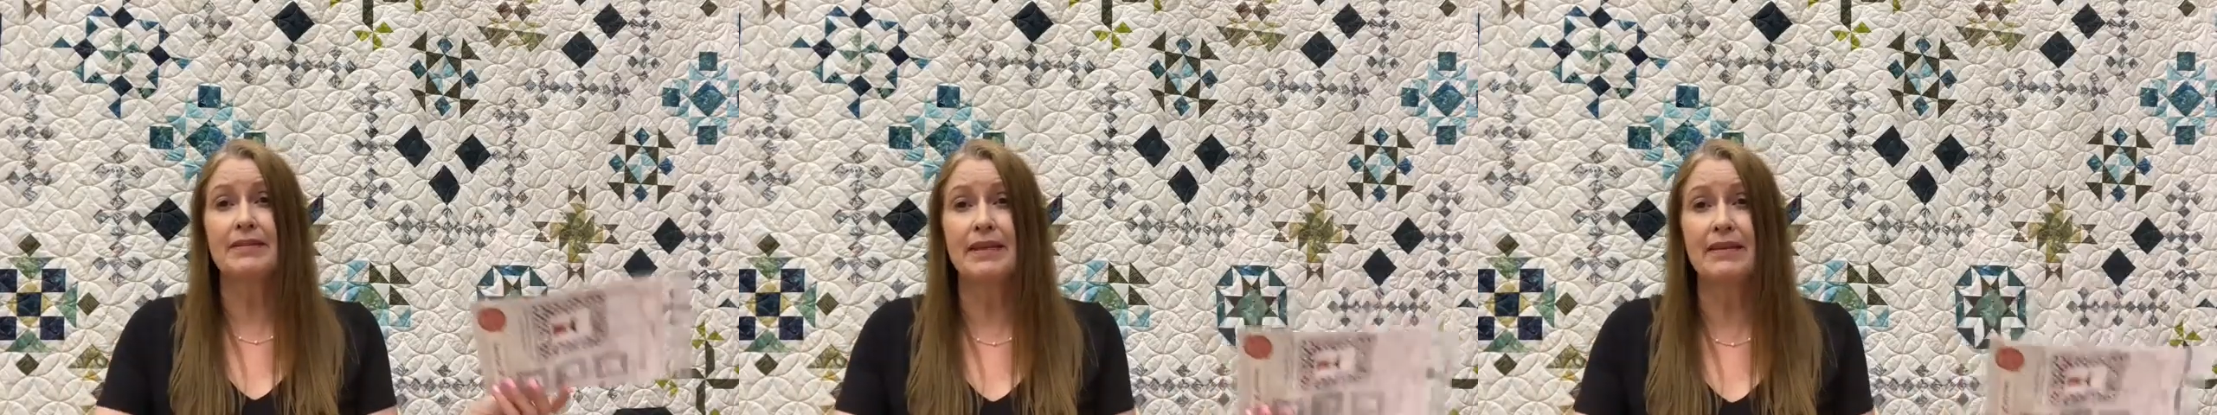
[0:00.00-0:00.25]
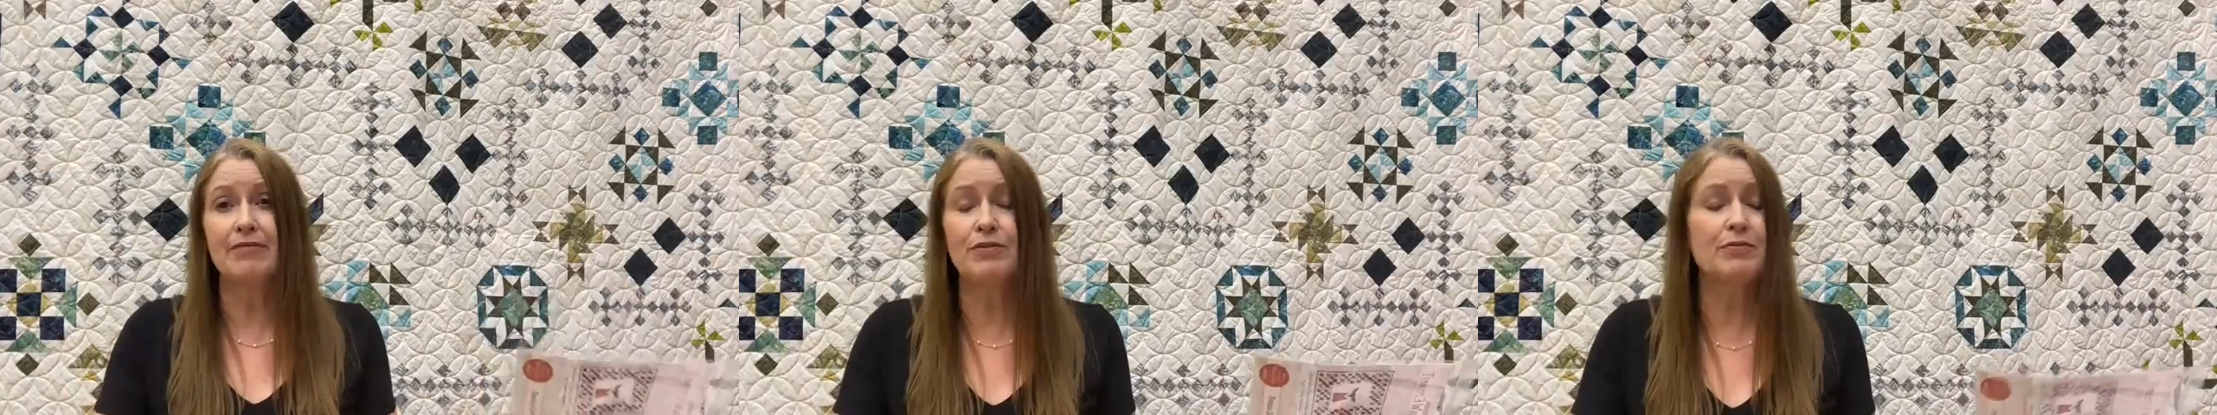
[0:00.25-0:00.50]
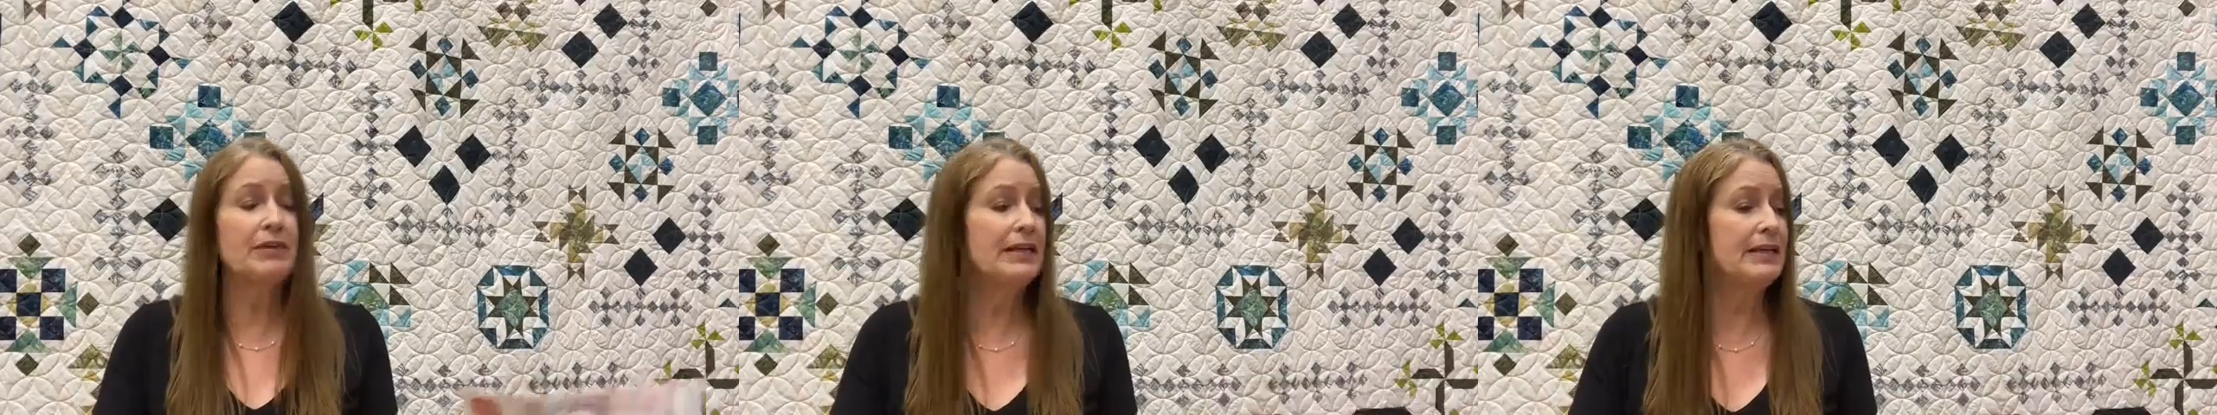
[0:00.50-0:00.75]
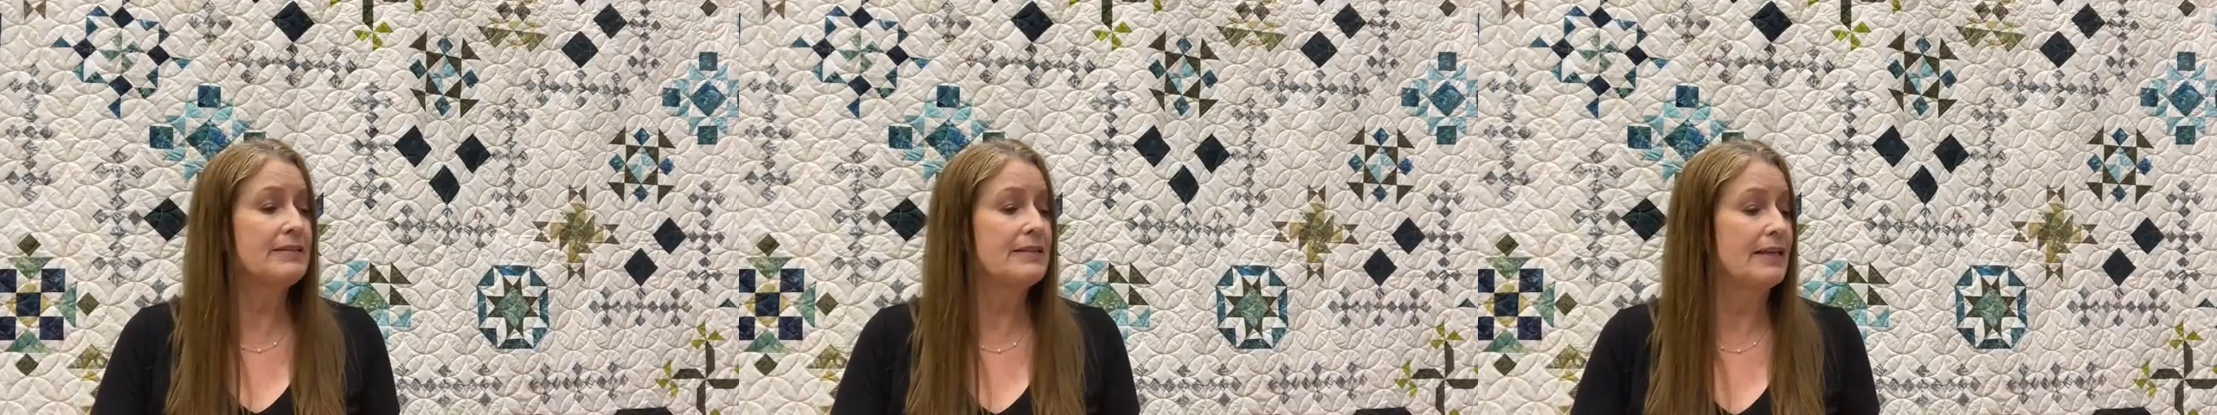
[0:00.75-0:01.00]
give
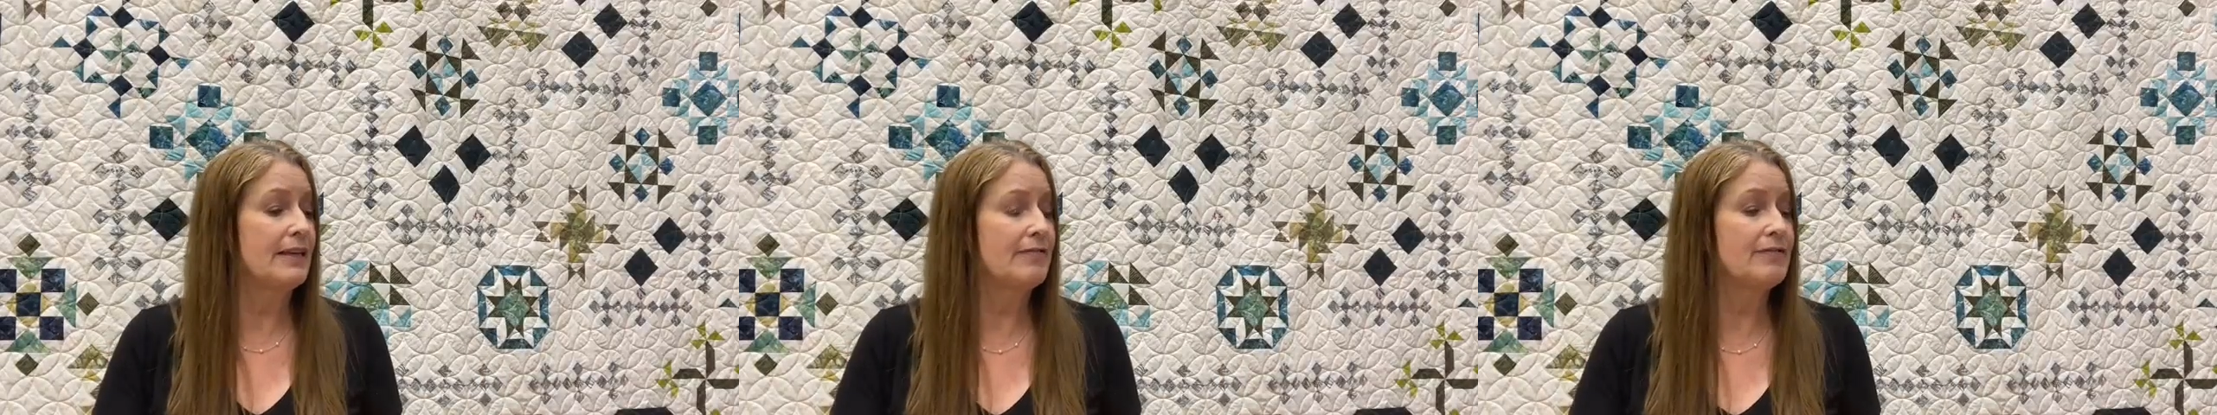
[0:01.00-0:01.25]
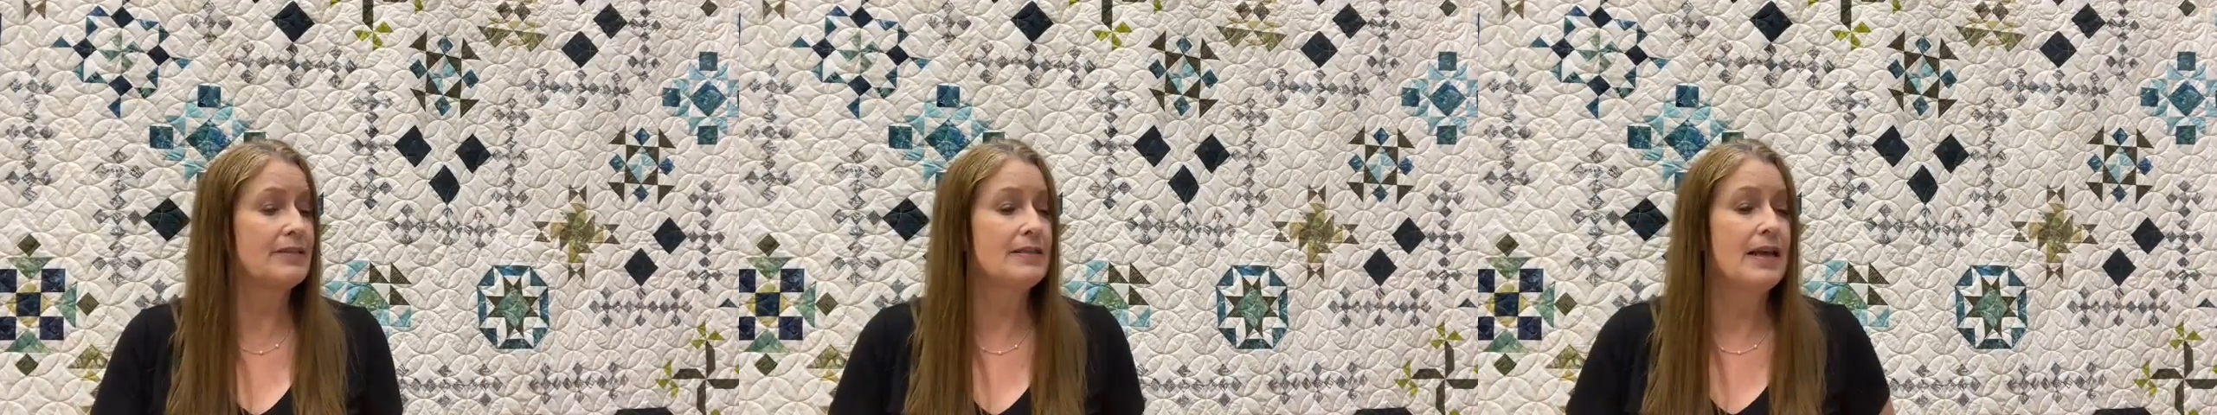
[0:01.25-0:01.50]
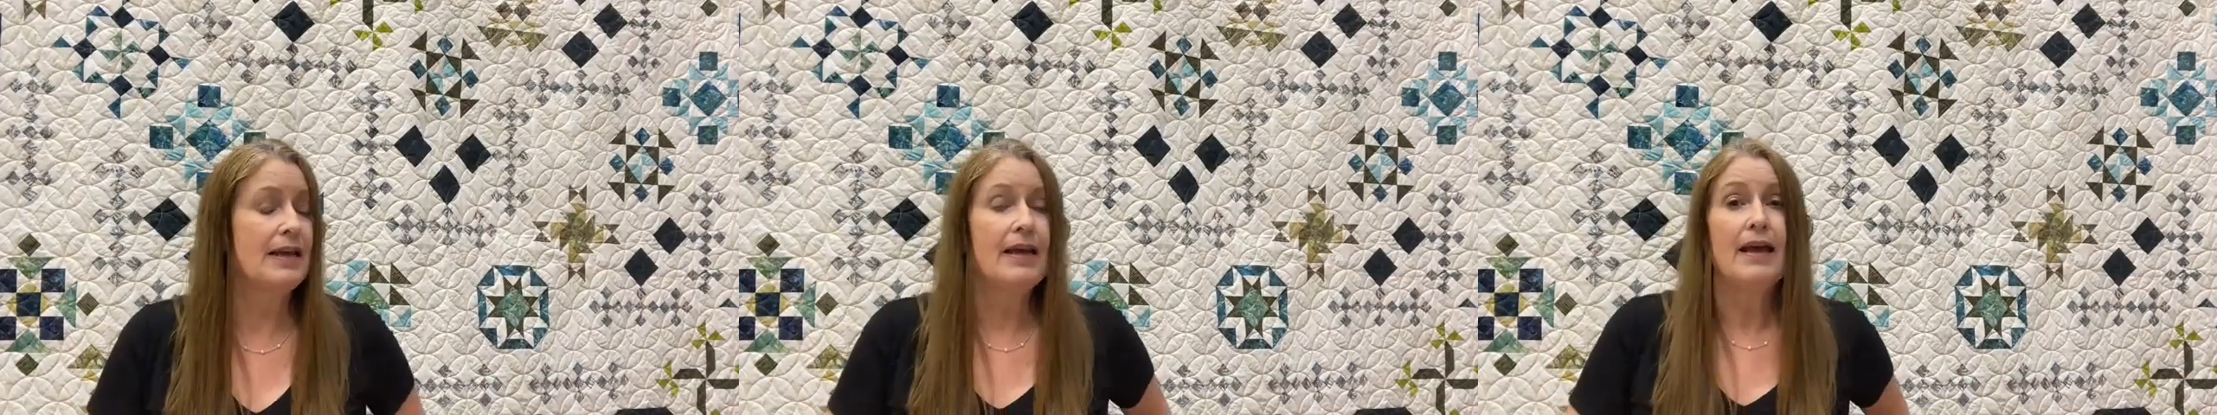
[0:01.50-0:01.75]
3 as gifts.